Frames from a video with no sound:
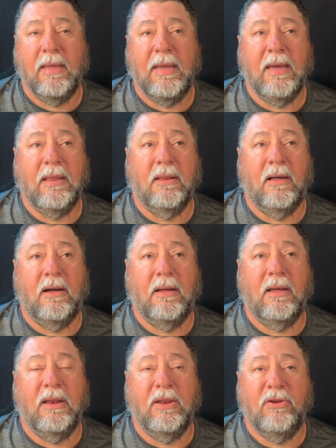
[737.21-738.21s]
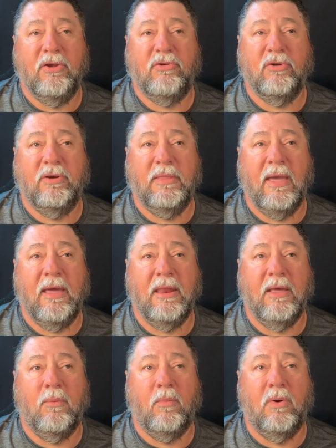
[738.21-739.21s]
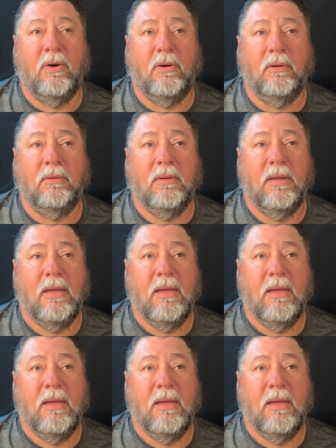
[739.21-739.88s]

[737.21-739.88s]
And in addition to that, it will,